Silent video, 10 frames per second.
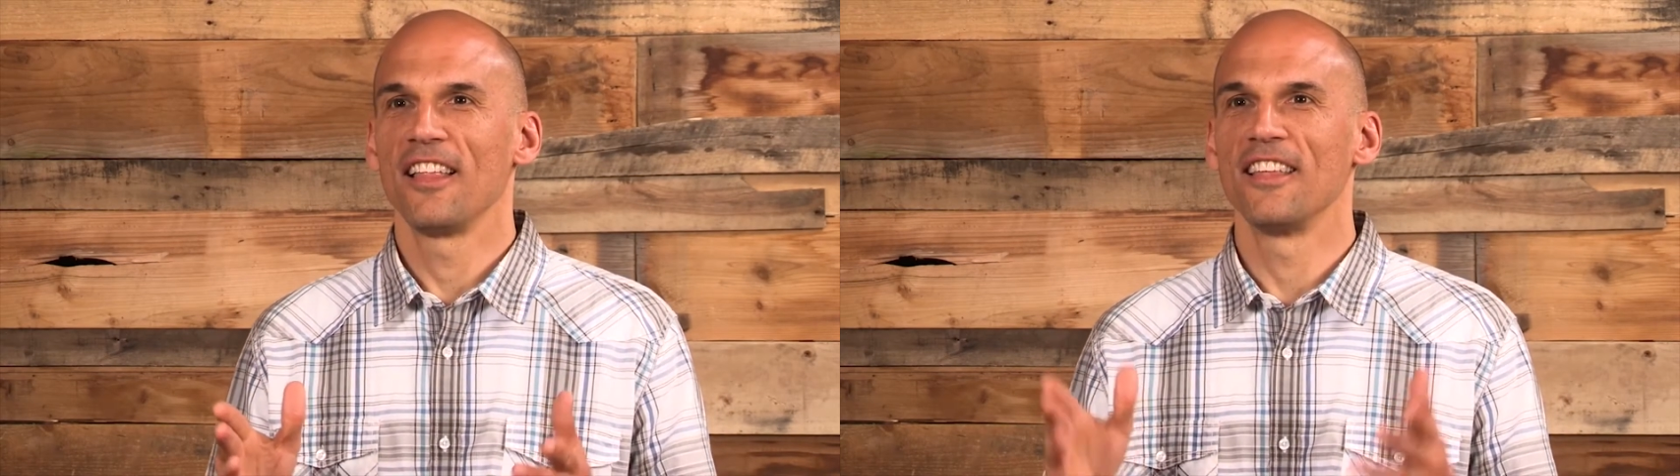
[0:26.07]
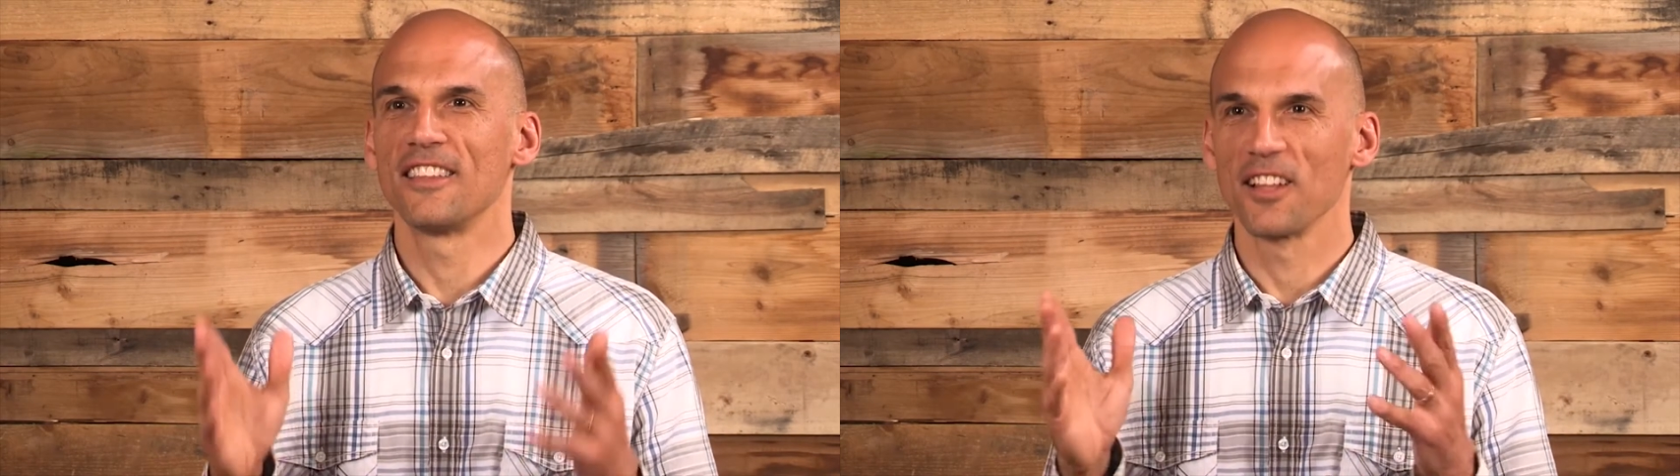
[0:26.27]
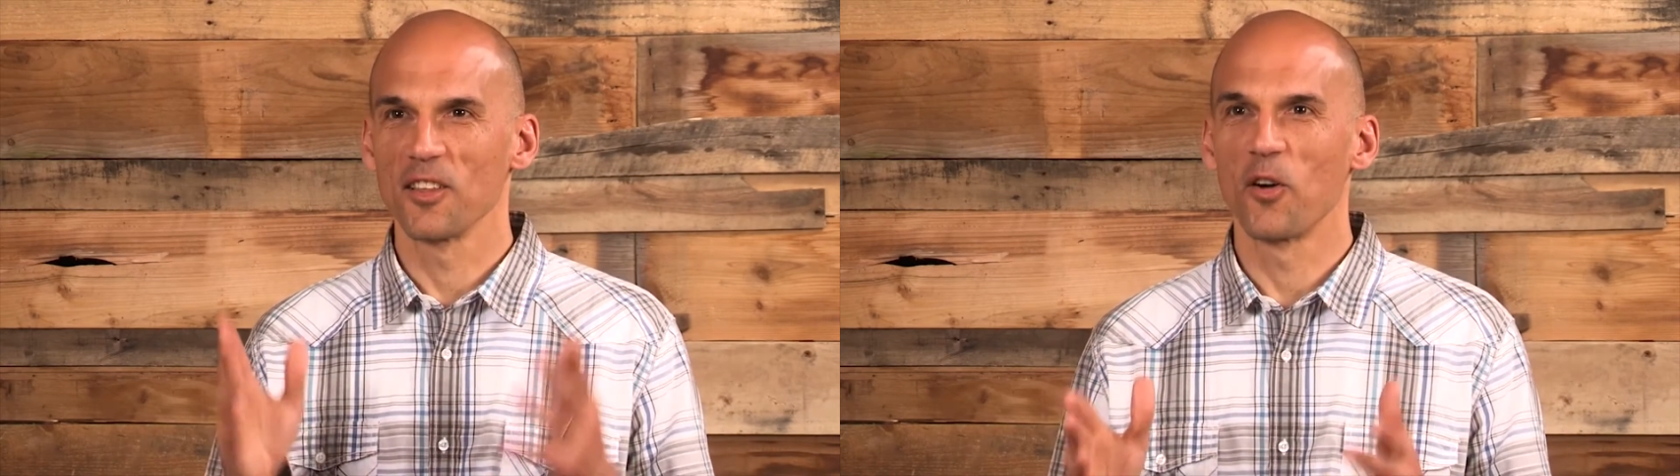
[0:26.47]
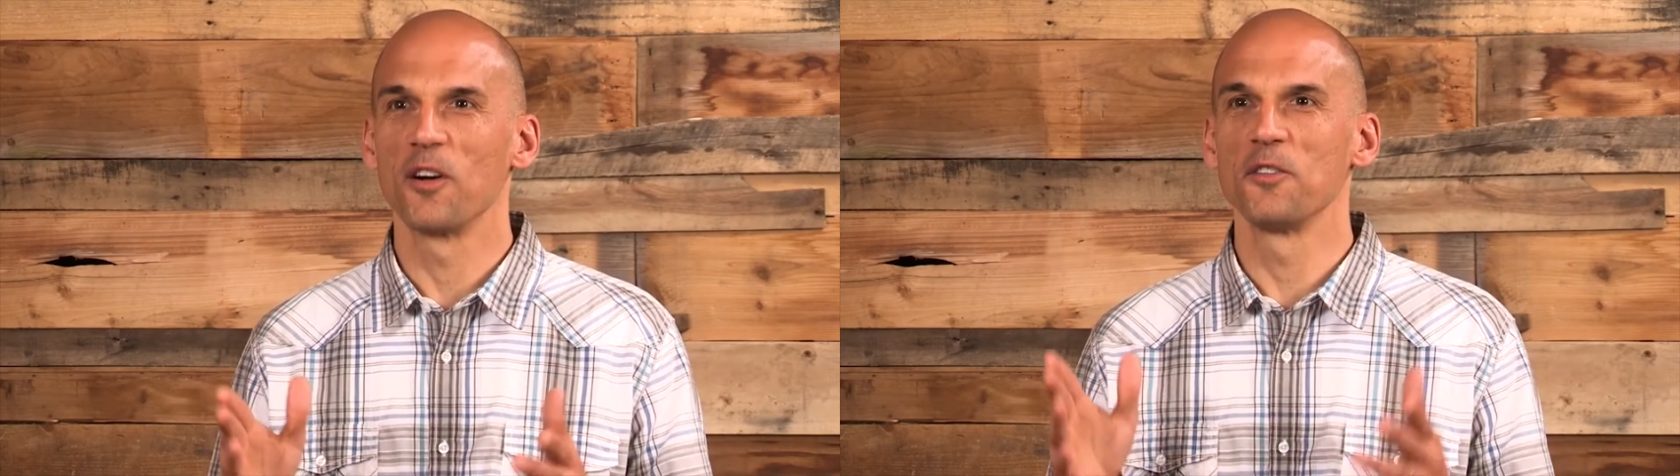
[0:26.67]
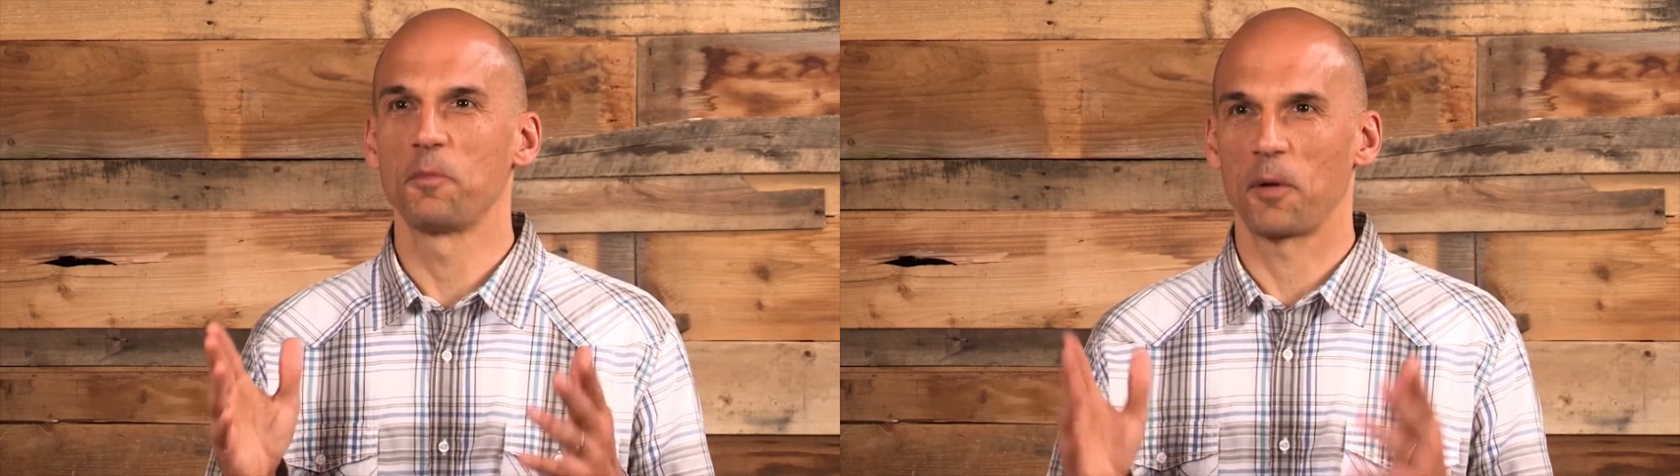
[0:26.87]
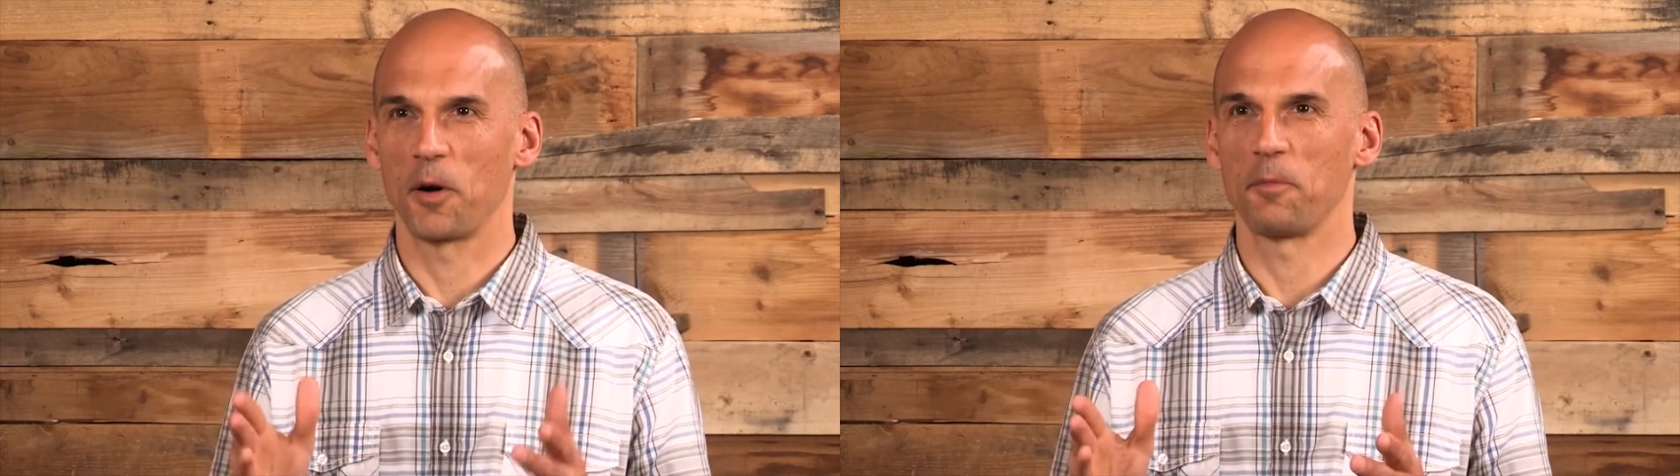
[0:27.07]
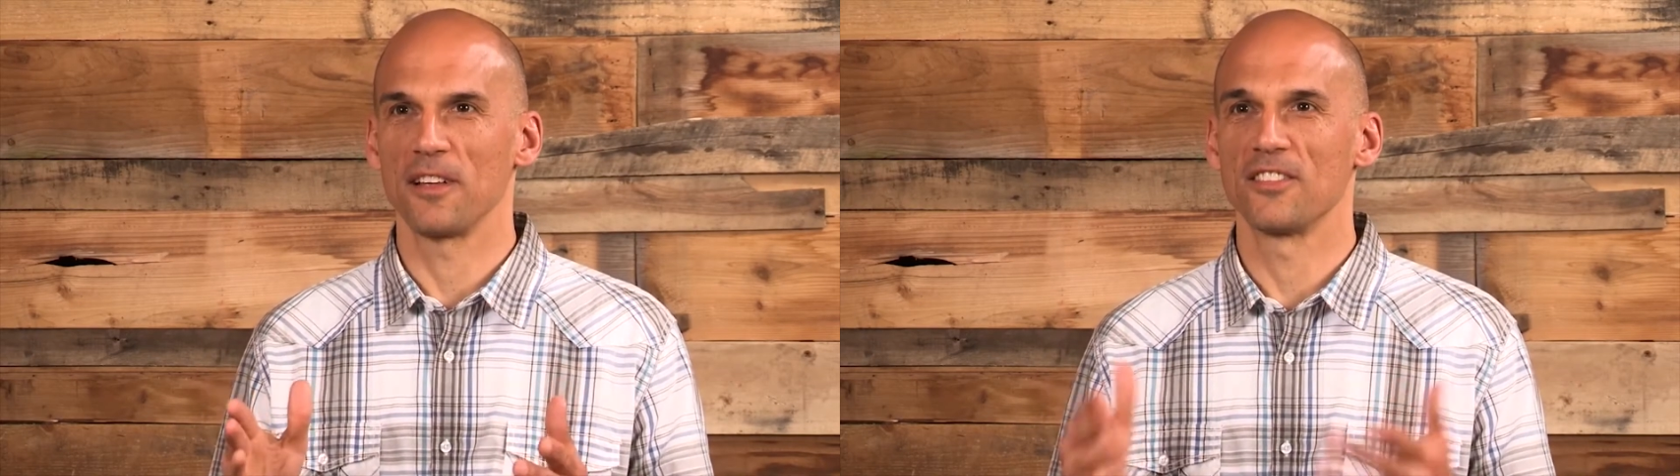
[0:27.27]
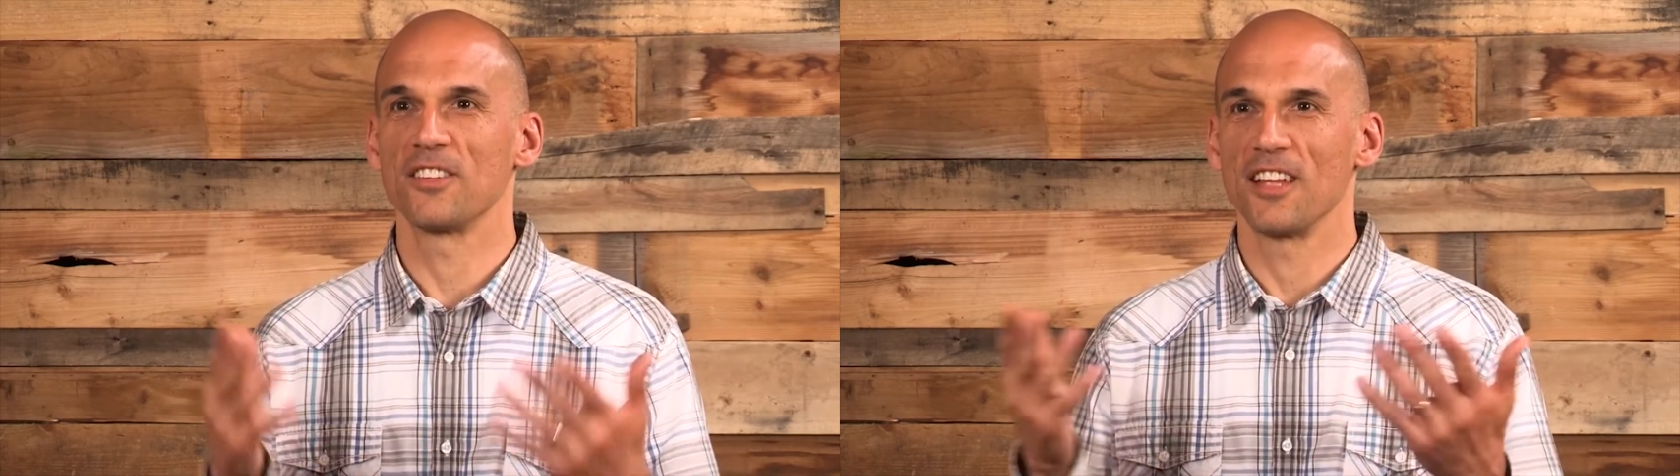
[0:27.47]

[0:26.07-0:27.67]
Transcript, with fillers: that the Lord's purpose